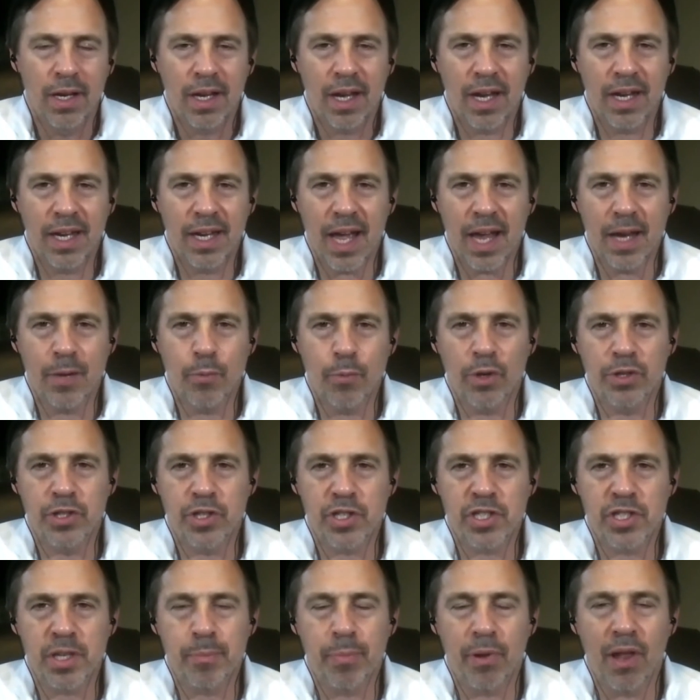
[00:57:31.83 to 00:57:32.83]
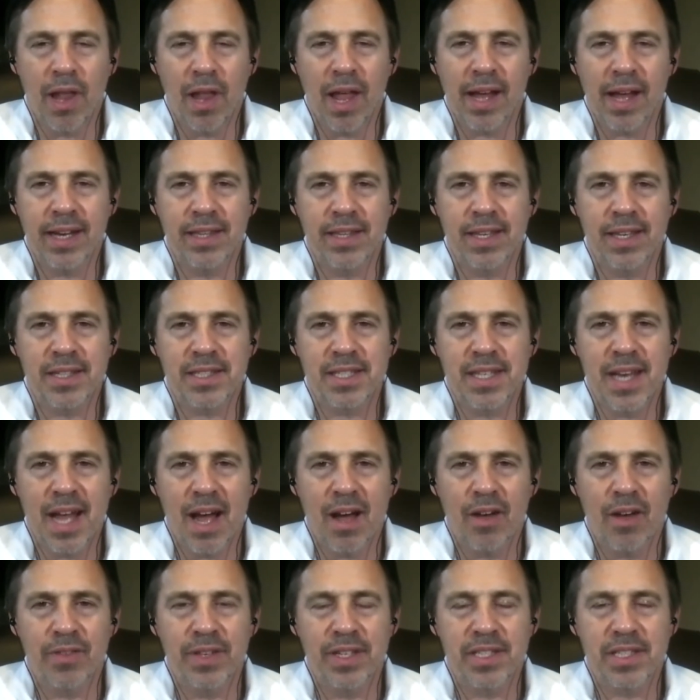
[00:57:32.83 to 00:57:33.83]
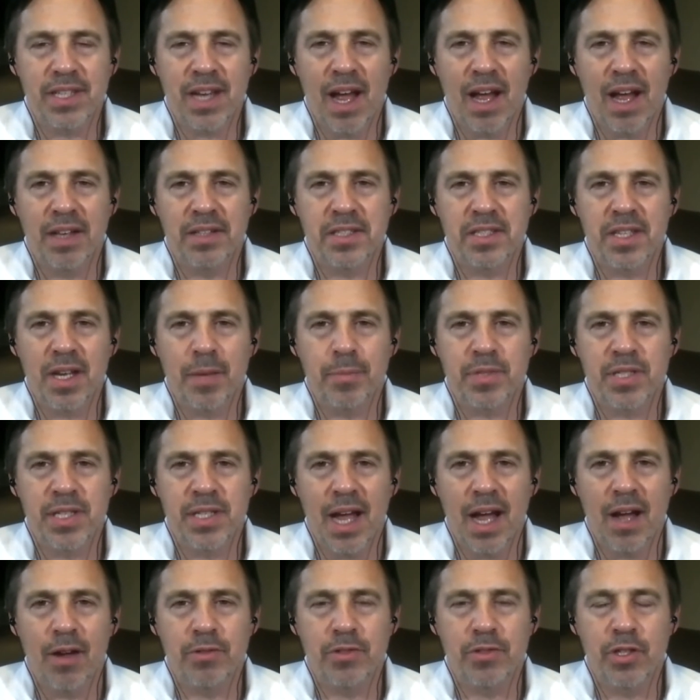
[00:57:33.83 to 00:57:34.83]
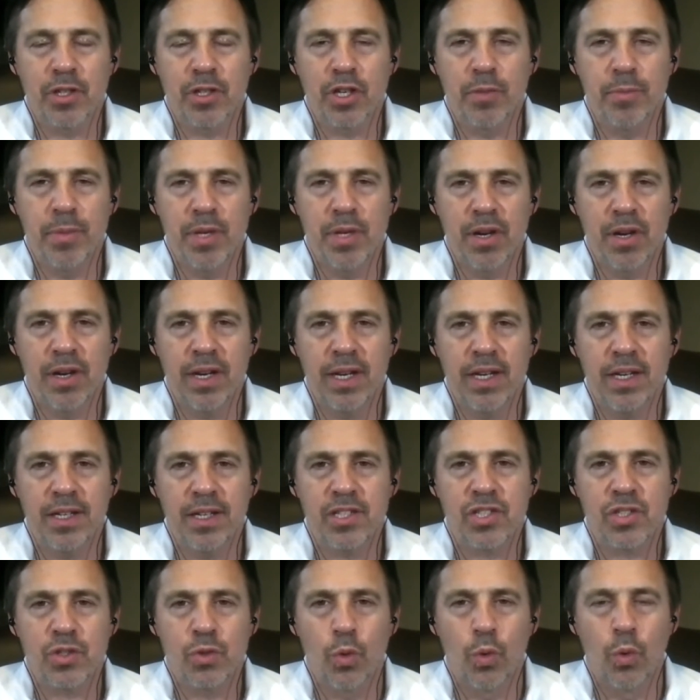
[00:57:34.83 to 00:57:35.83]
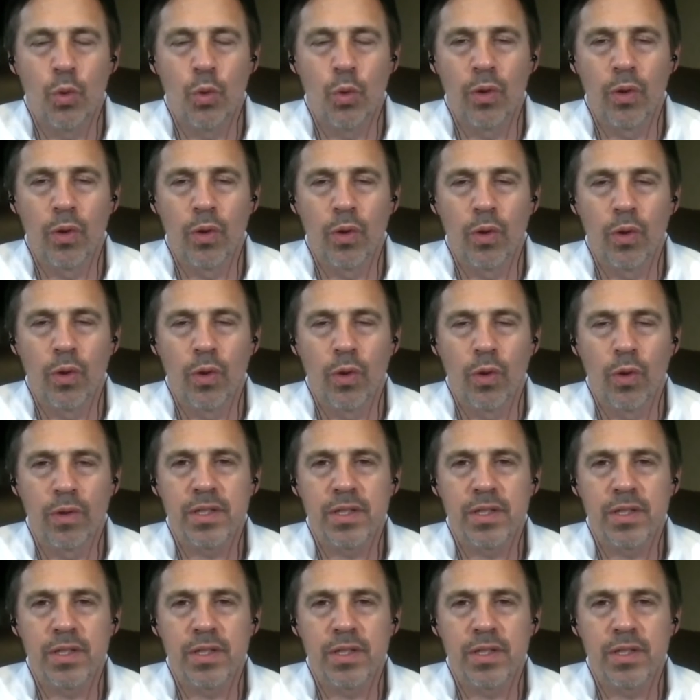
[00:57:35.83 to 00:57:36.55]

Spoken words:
Again, we're just applying these concepts now to communities, schools,